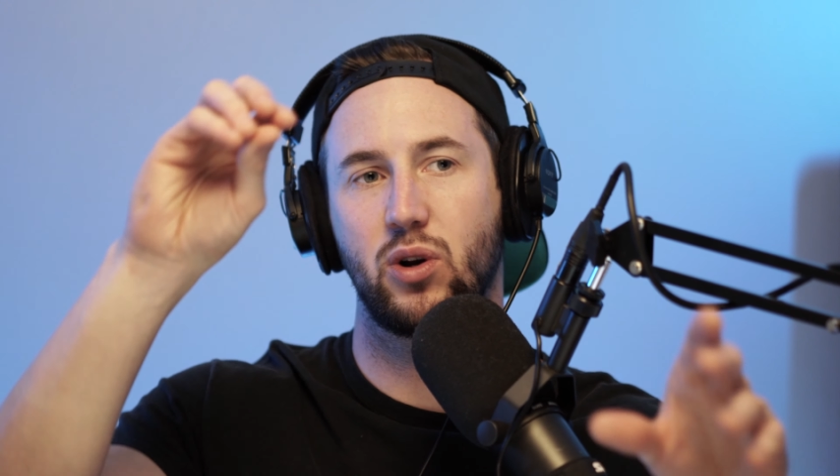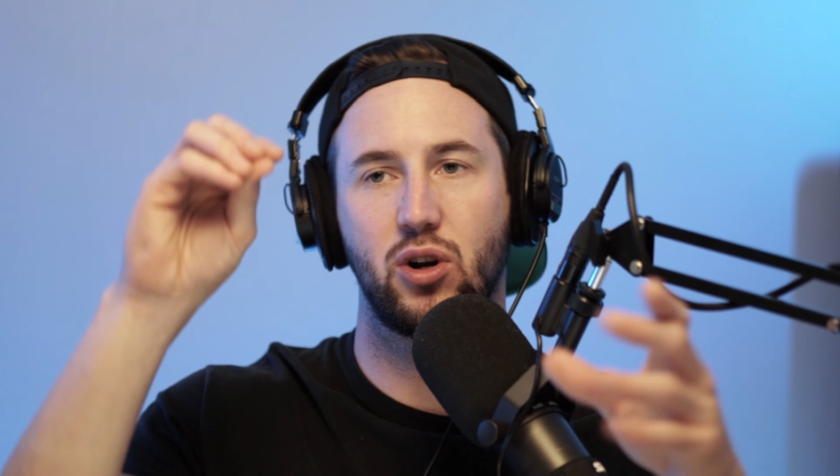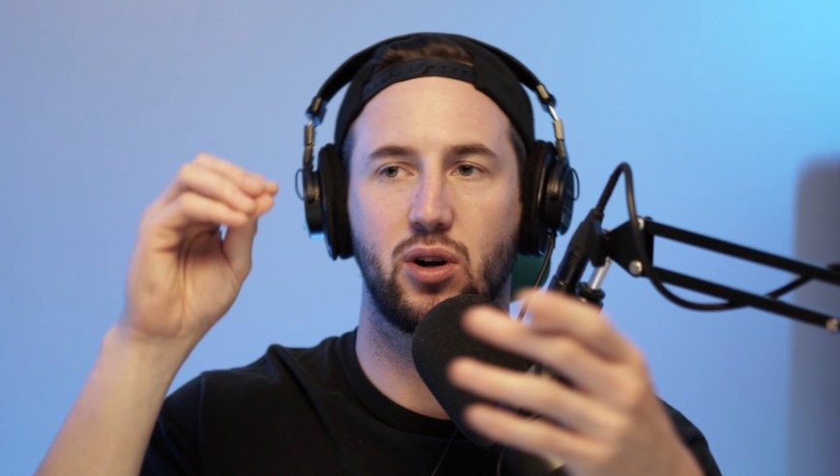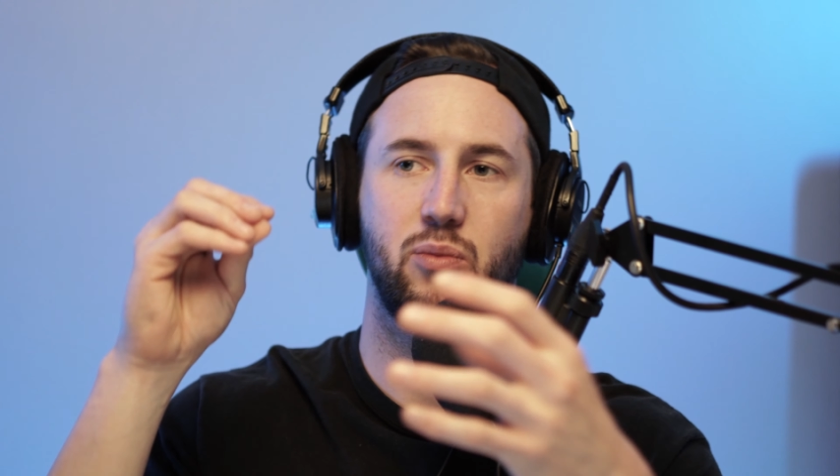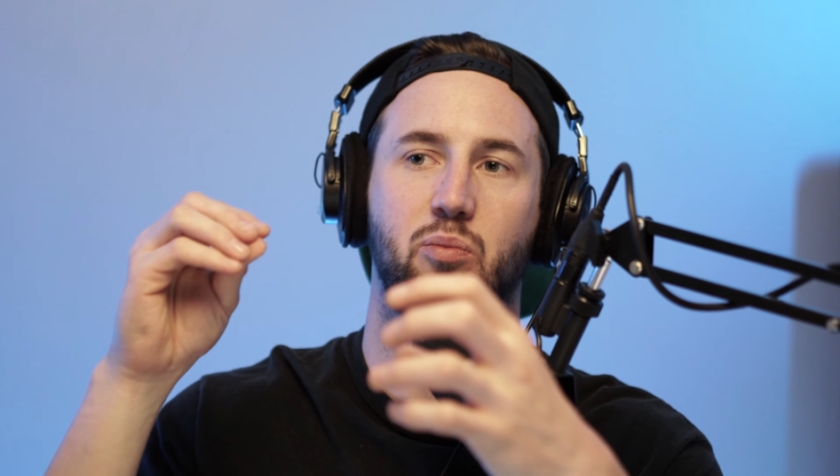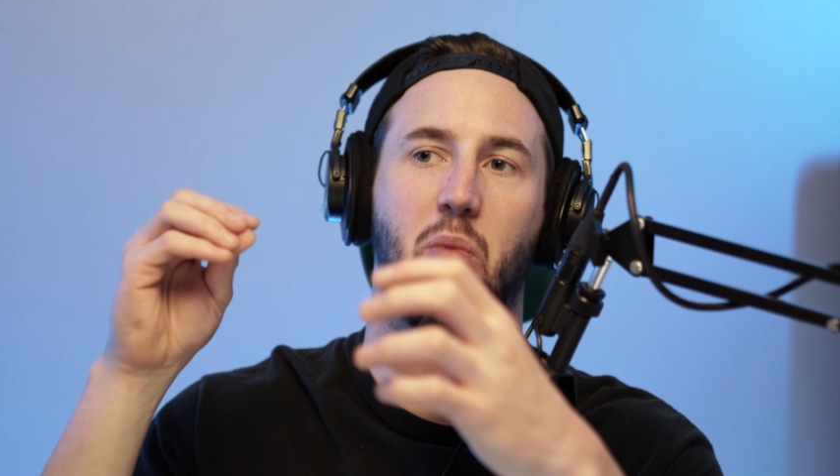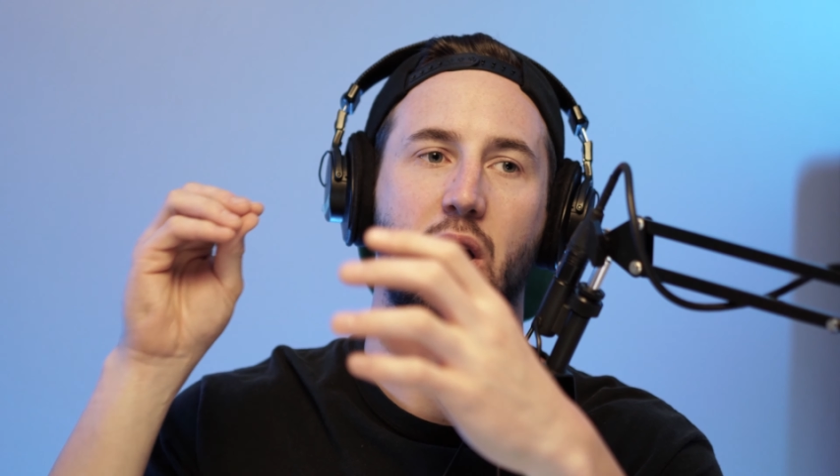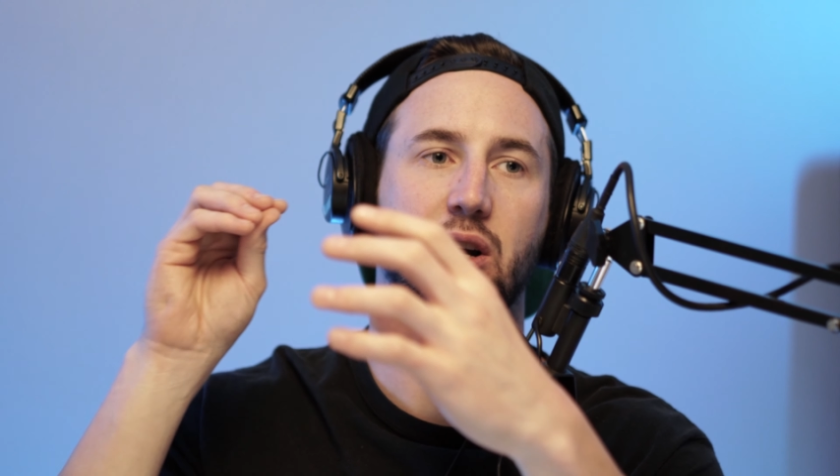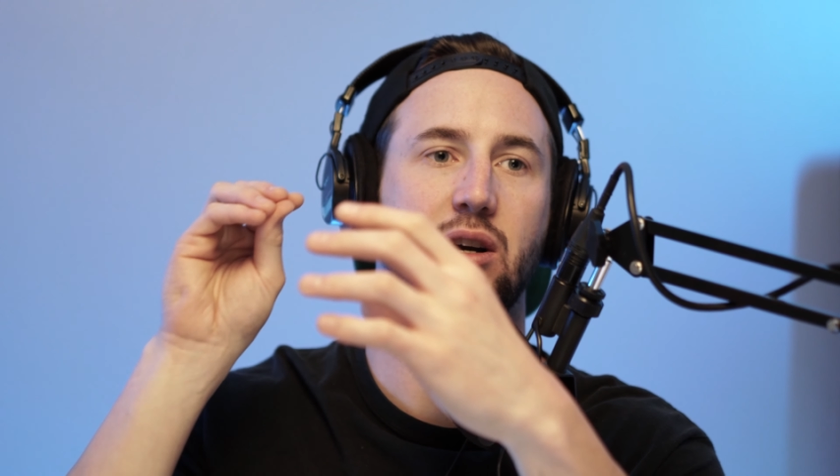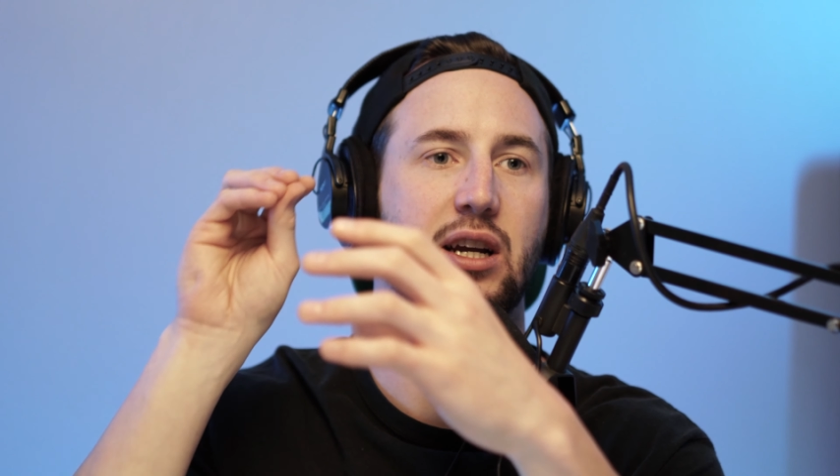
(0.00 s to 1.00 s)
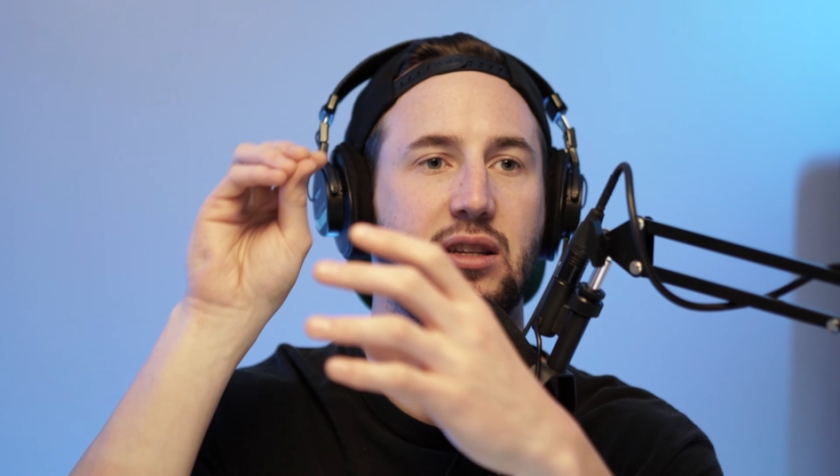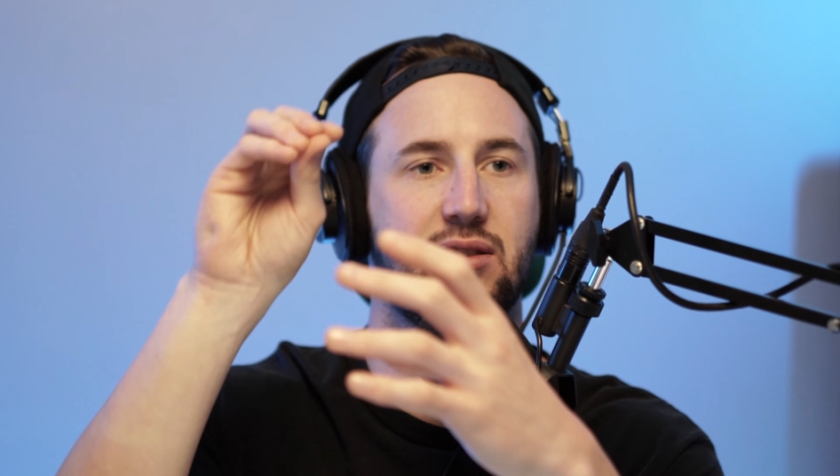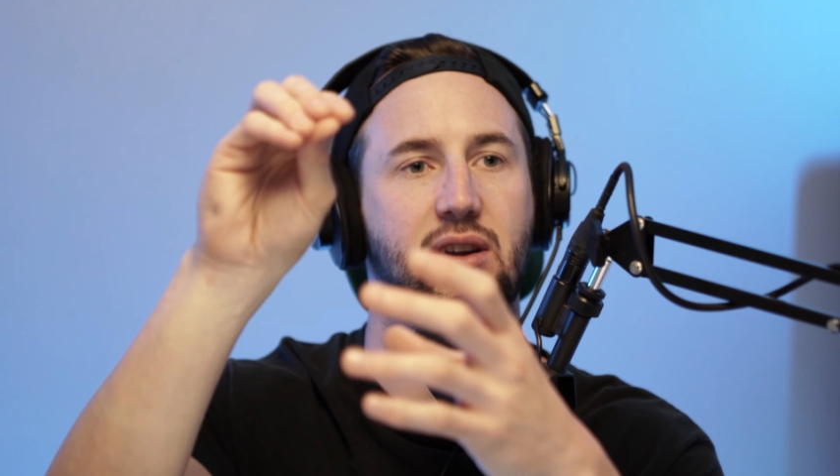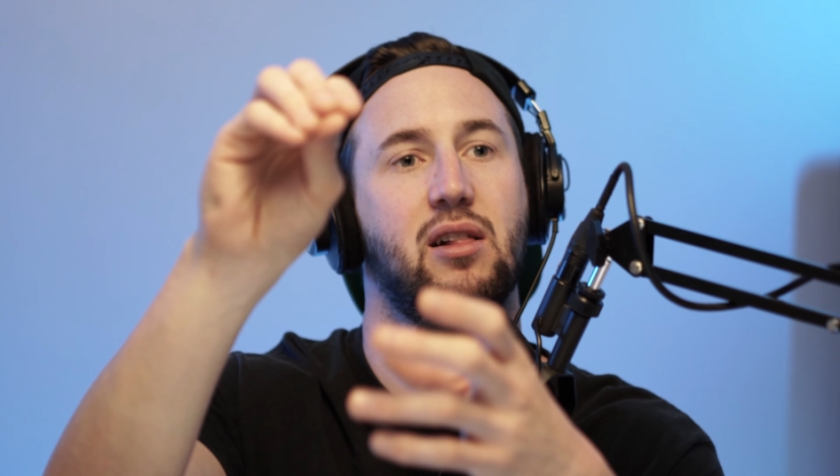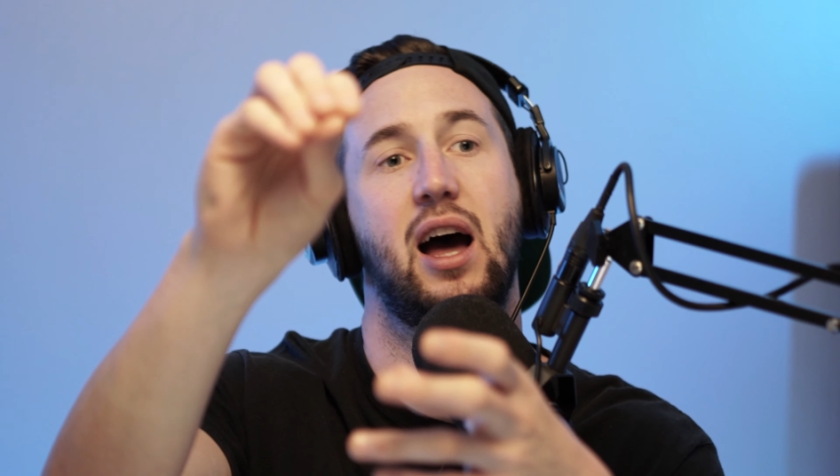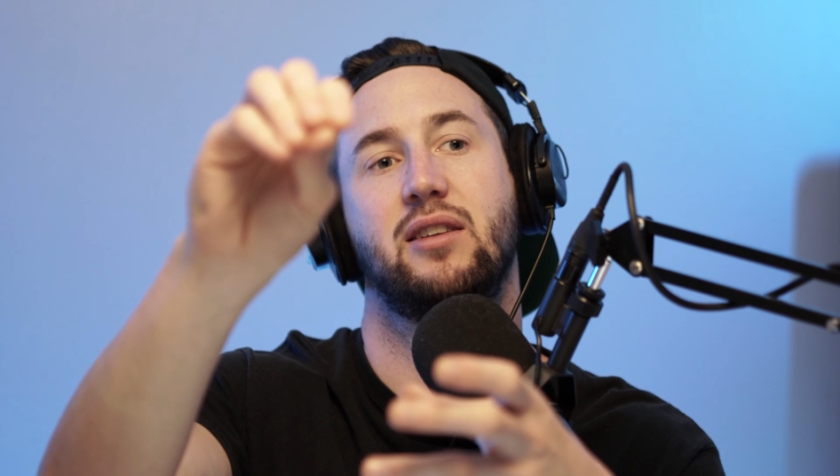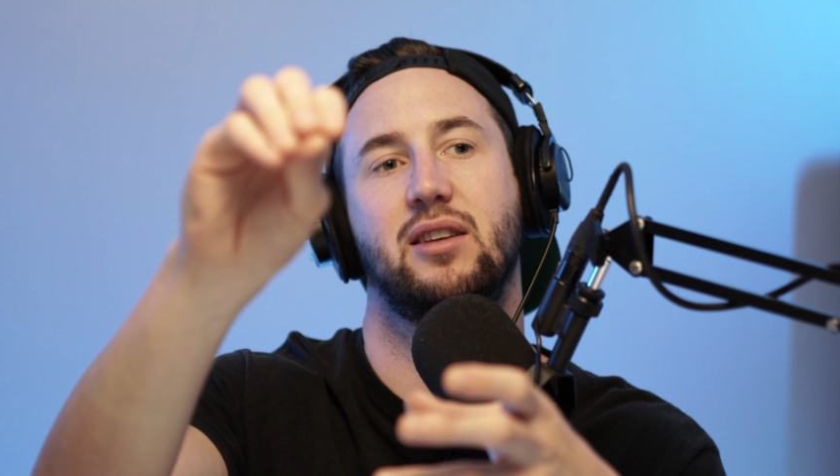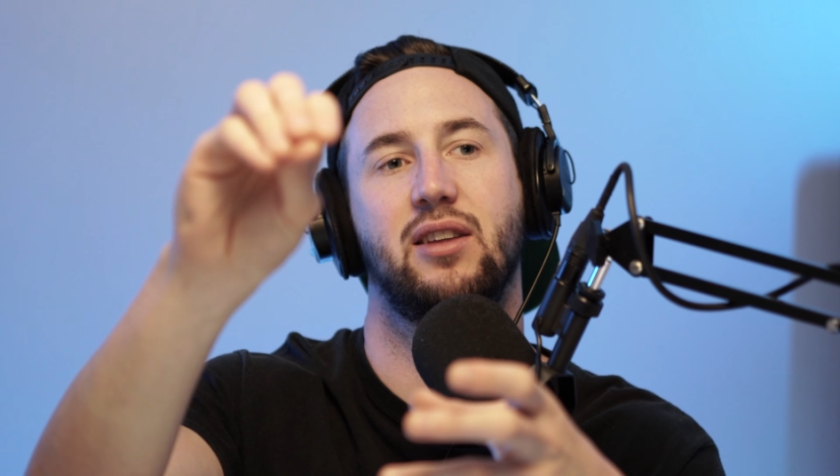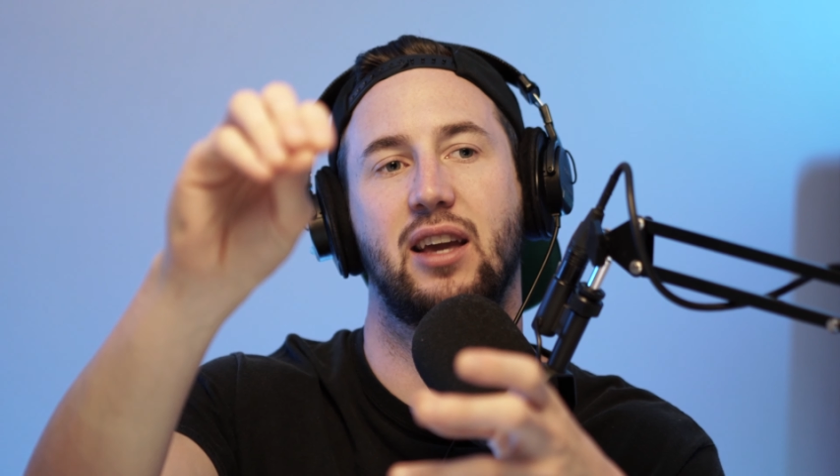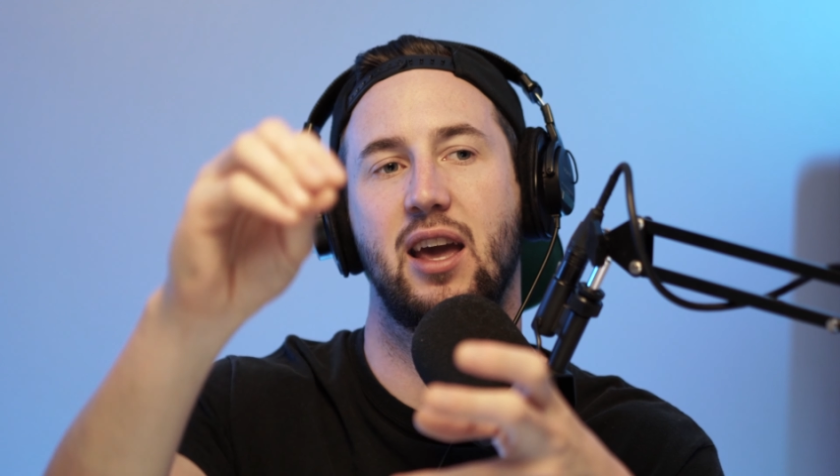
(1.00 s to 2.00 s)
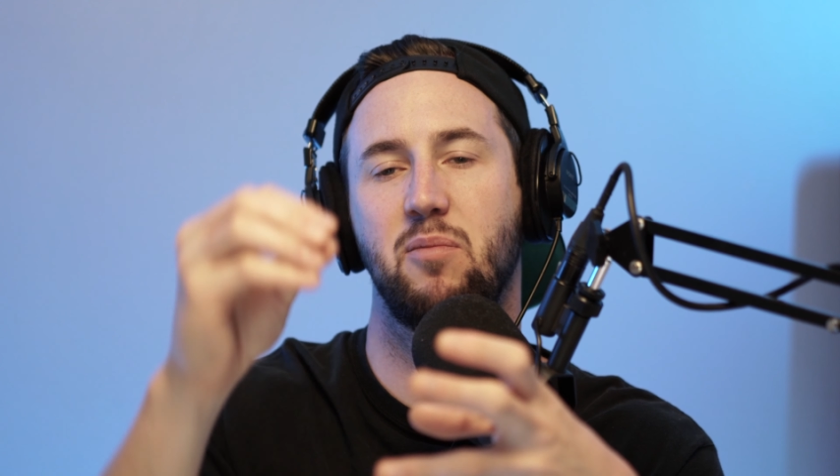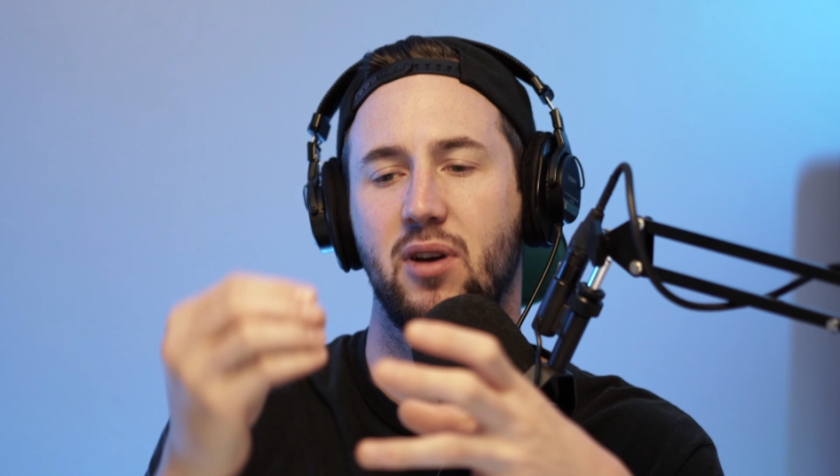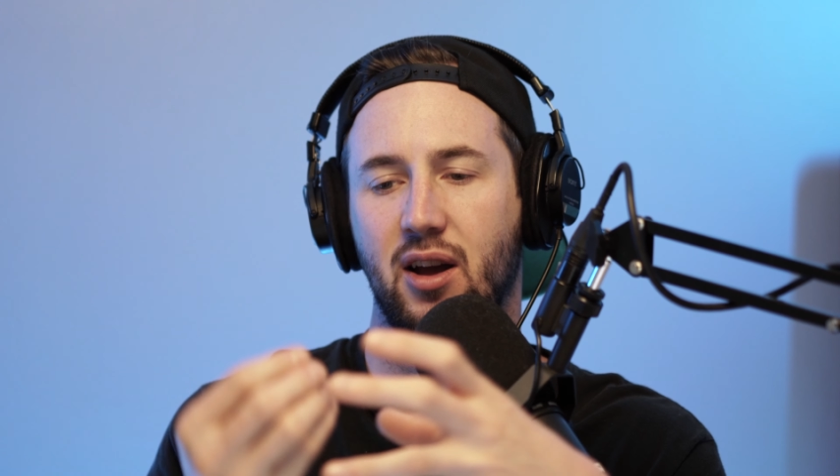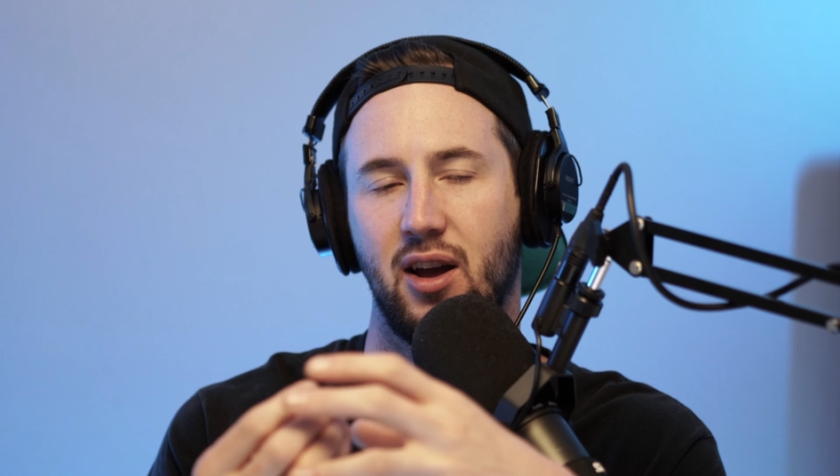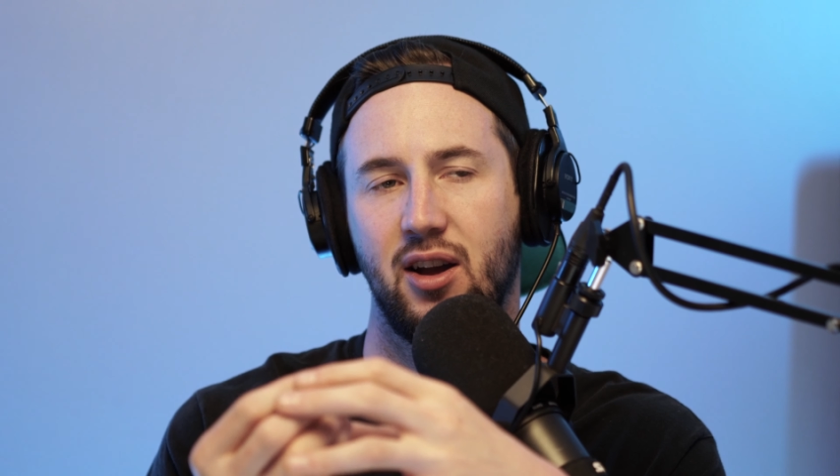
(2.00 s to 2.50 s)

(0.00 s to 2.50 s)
When your marker hits the glass in the game,